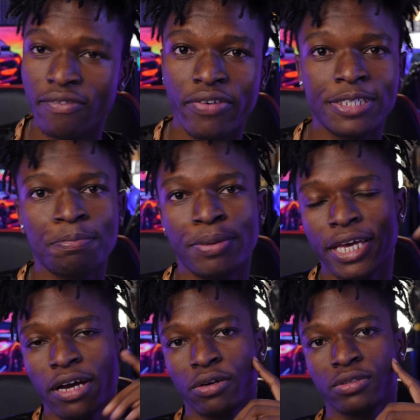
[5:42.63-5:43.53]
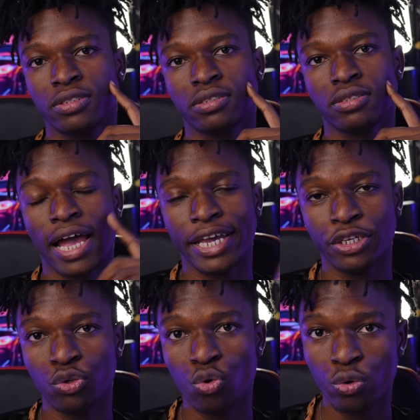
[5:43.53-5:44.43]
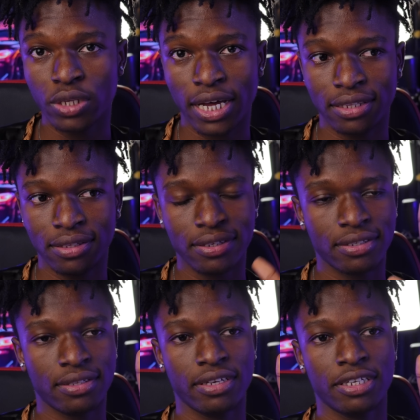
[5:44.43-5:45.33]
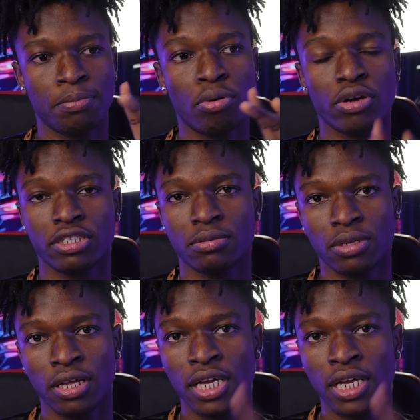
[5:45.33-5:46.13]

first payout, I know that this thing is possible.